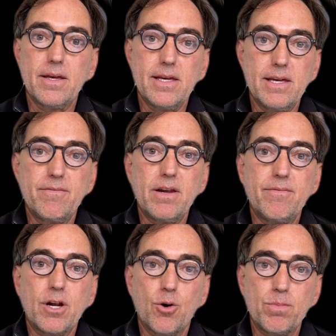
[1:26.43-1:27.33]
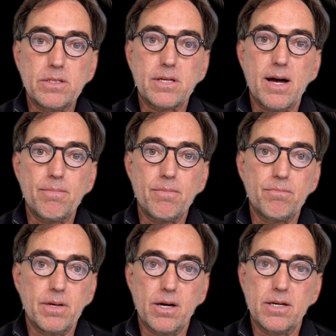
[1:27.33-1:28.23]
even if it opens up,
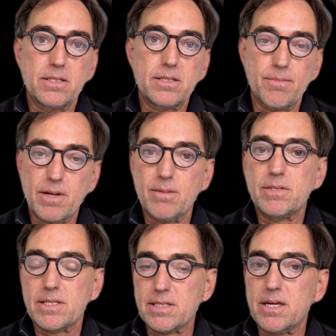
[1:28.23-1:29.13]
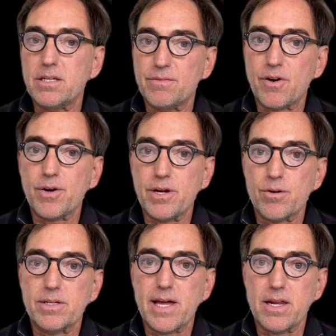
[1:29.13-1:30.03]
because sometimes the skin is very
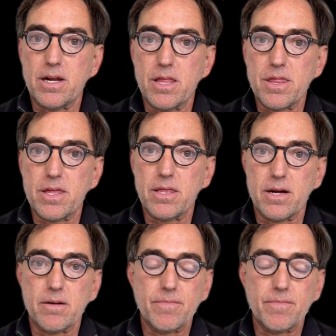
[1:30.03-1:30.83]
irritated and thin there.